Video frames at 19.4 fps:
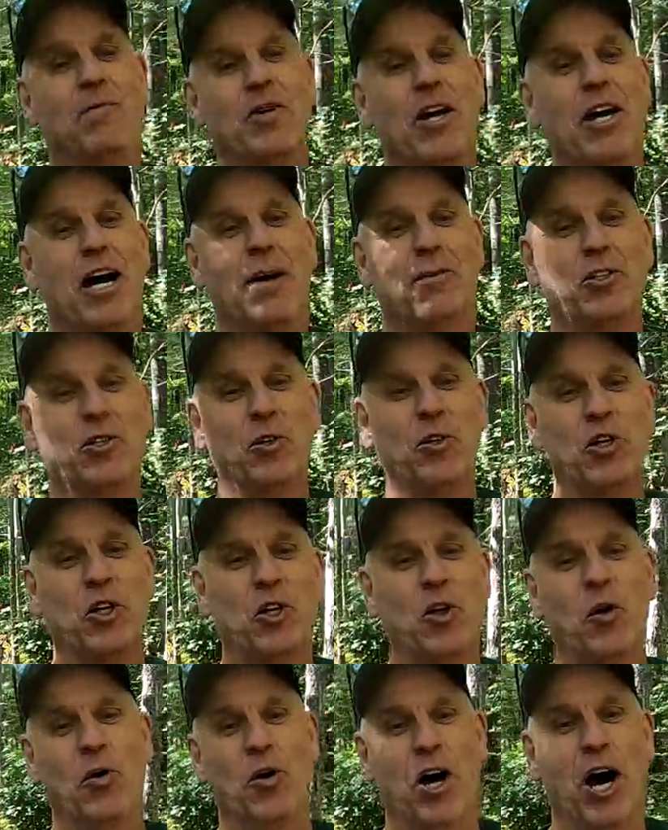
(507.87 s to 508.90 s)
I'm, I'm sort of
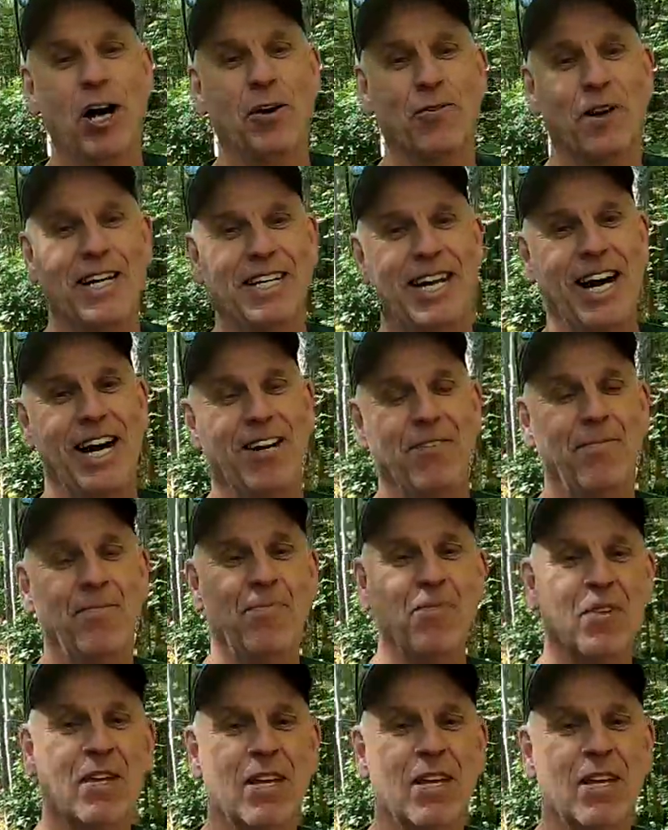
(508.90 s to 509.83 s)
going on right now.